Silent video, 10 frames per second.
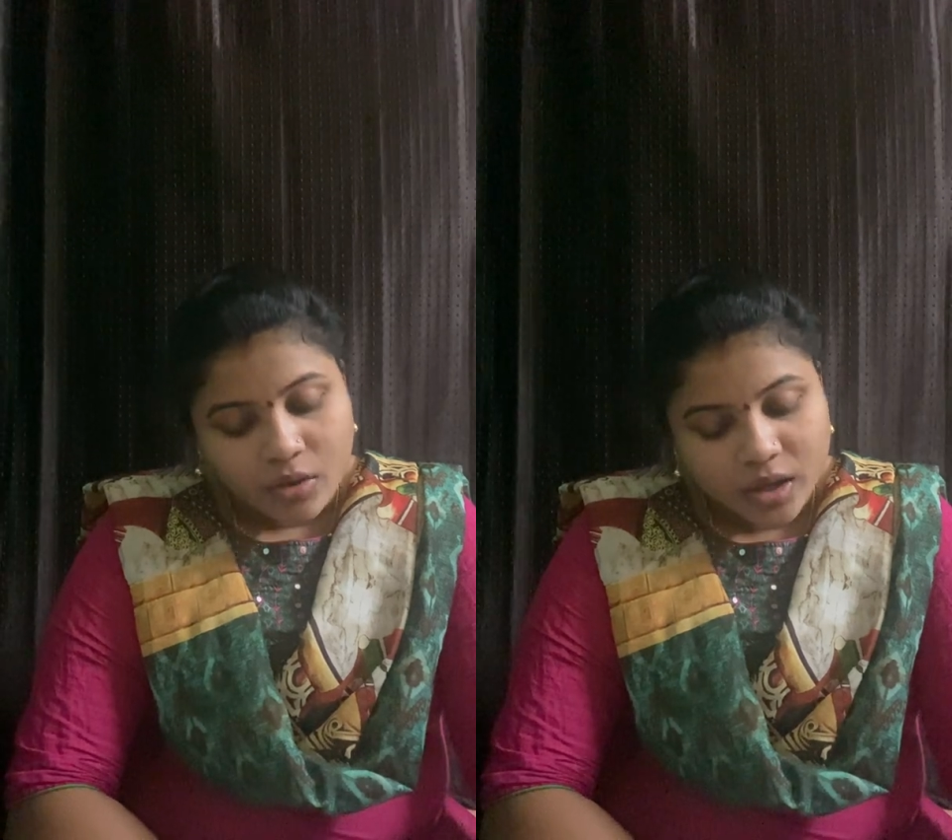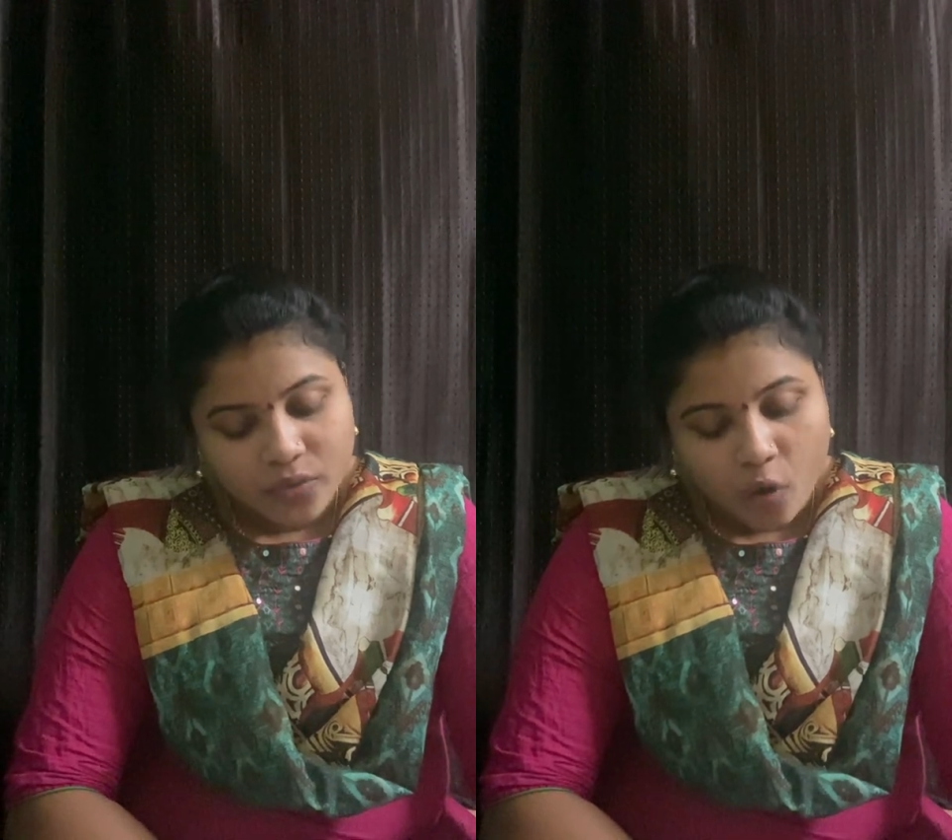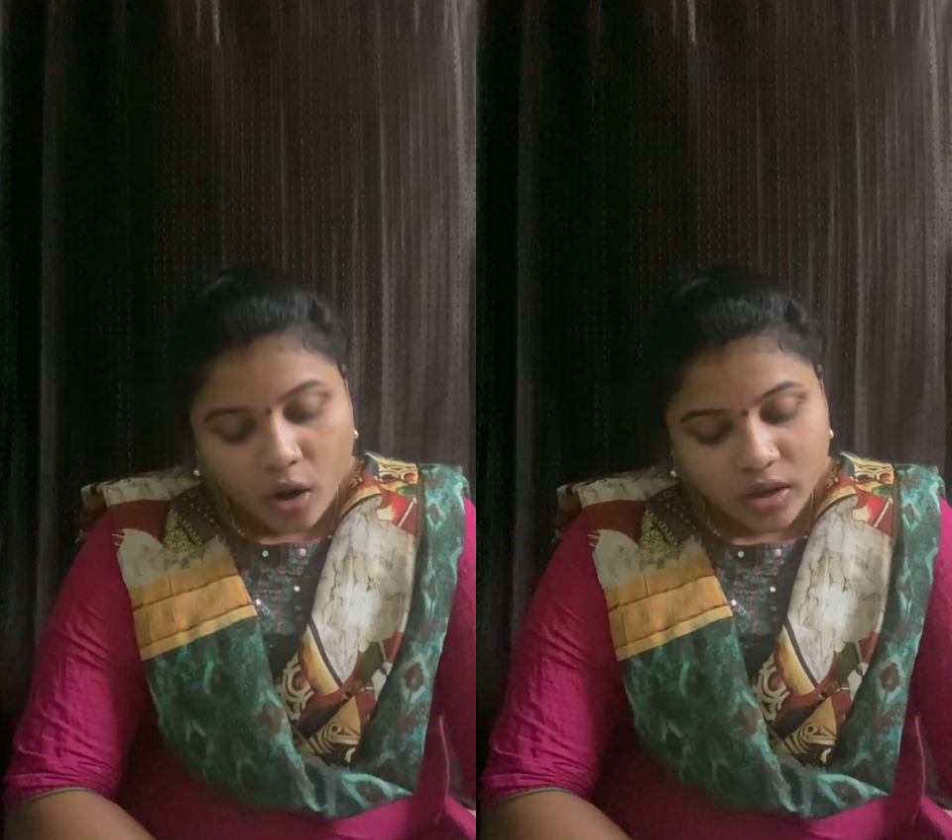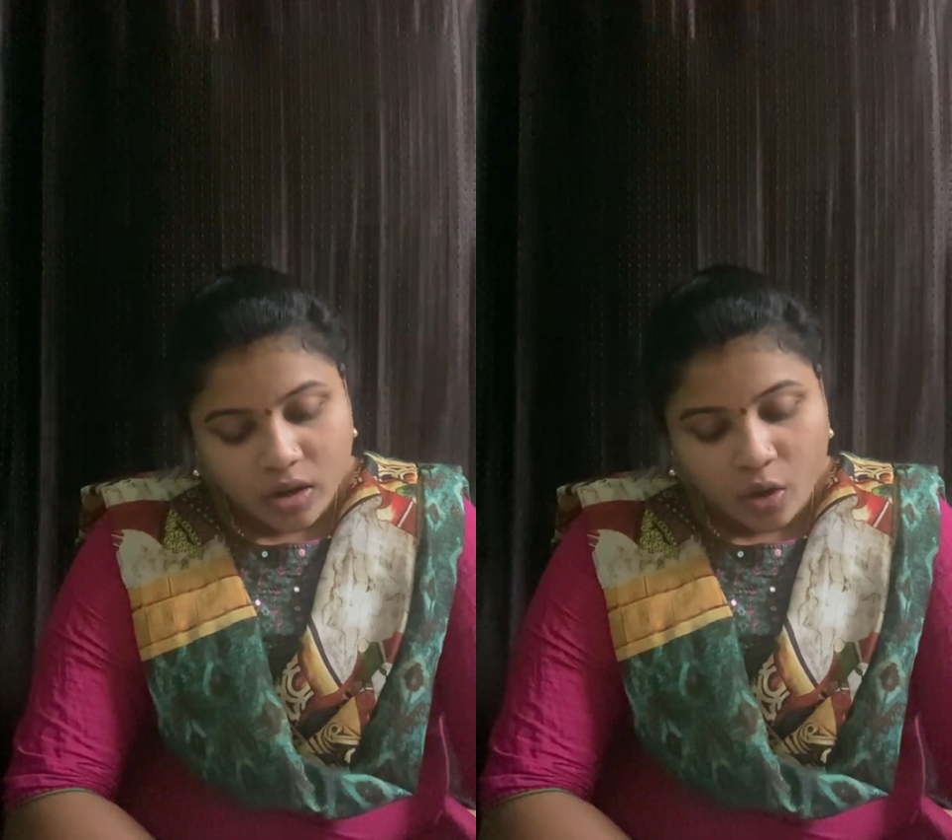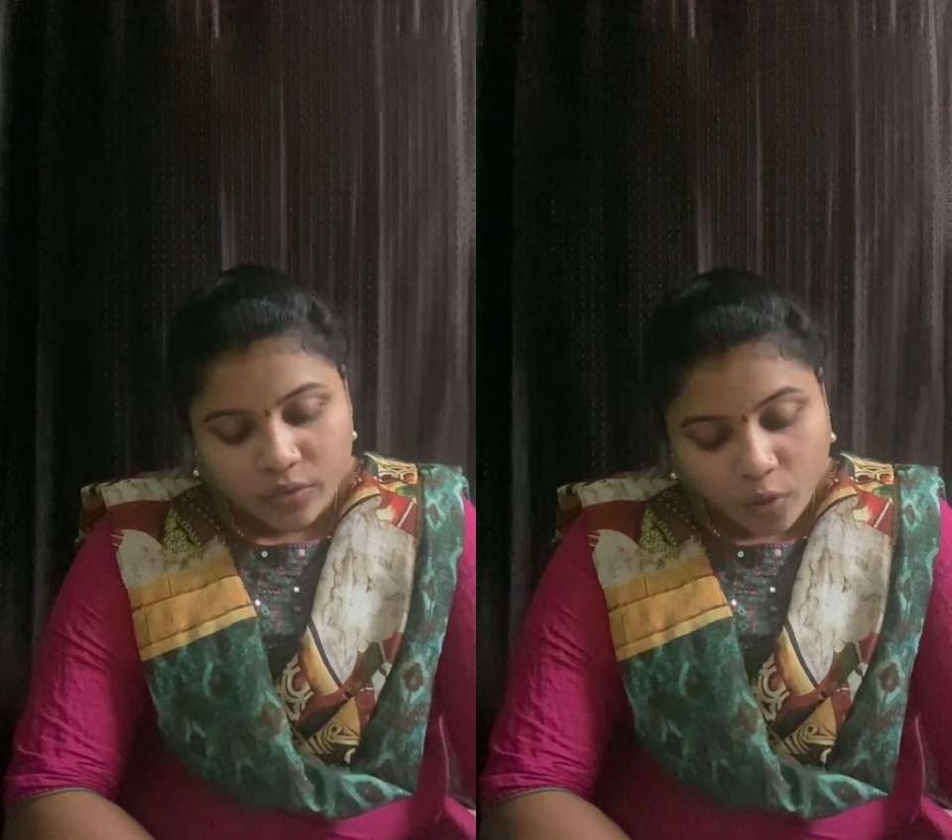
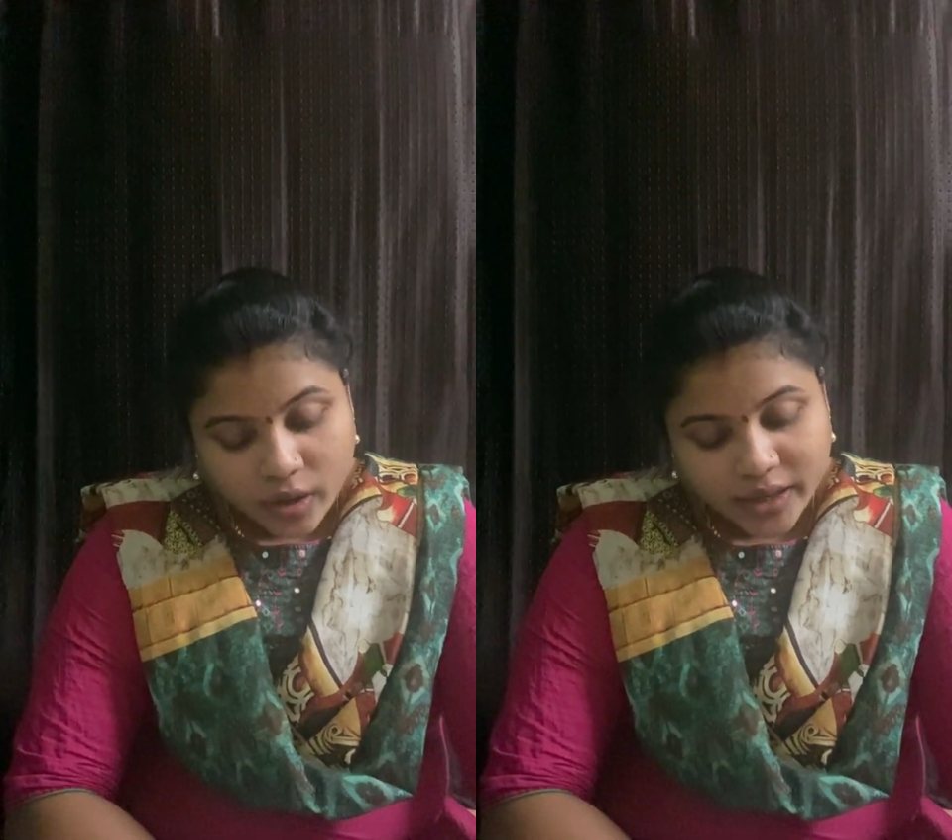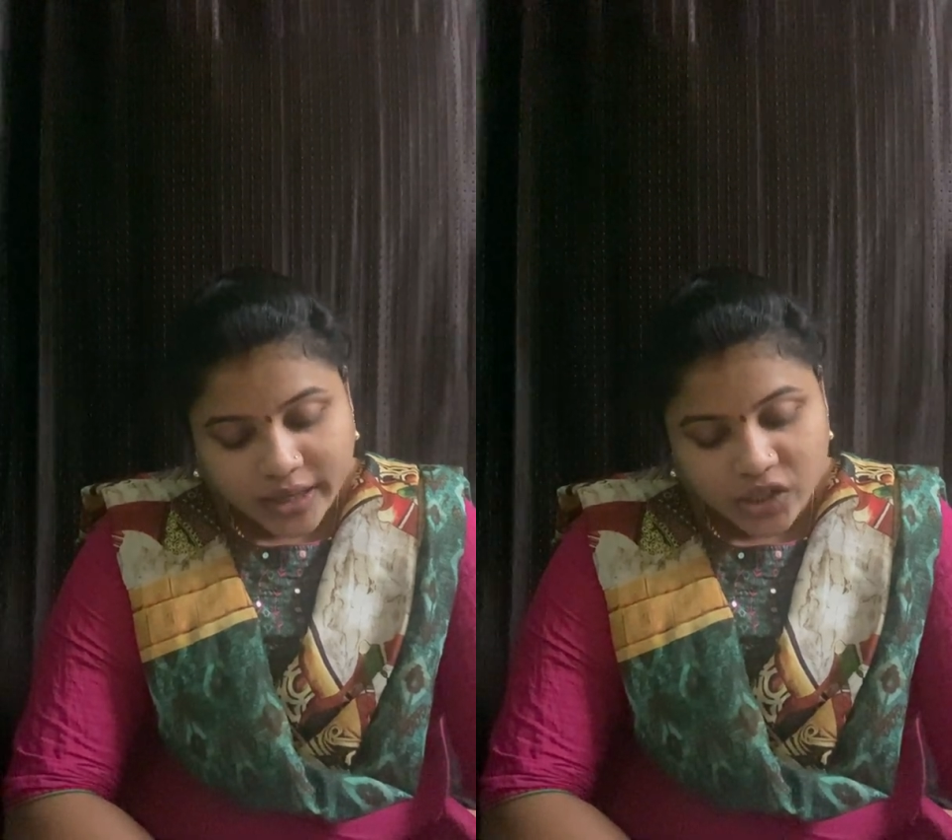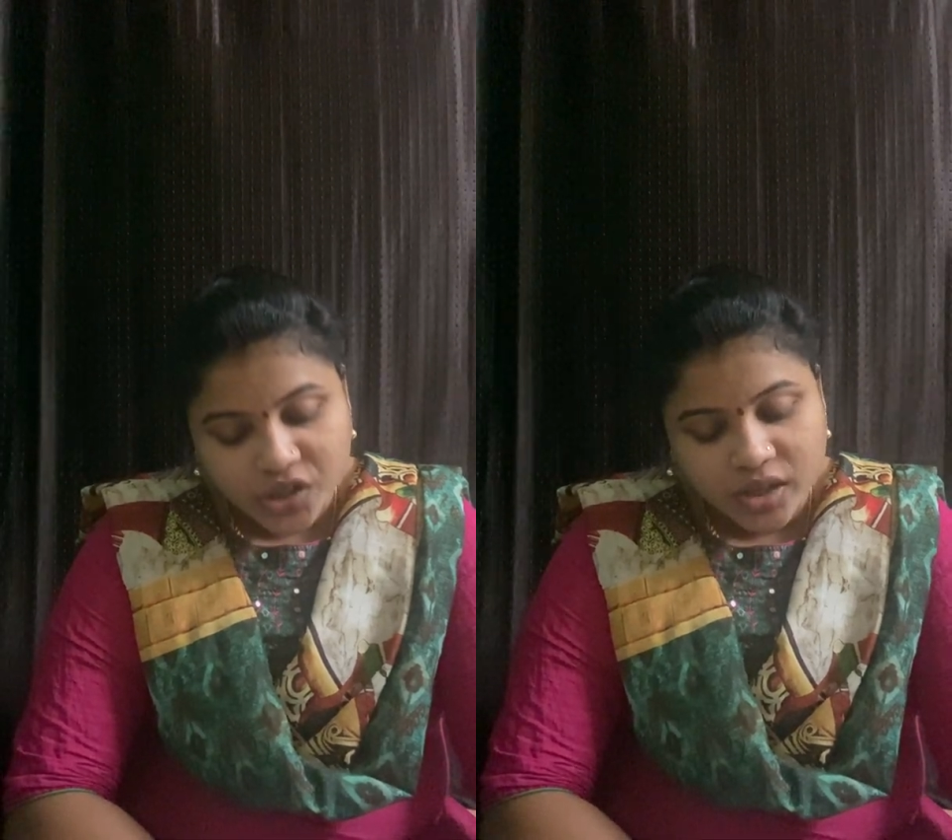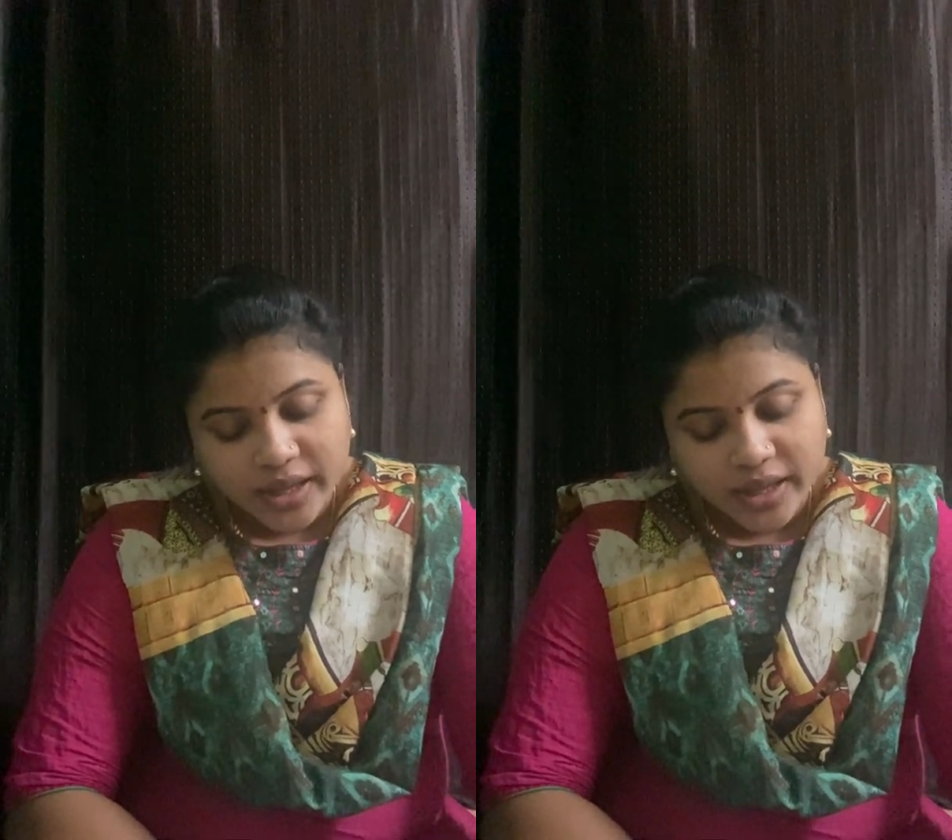On what occasion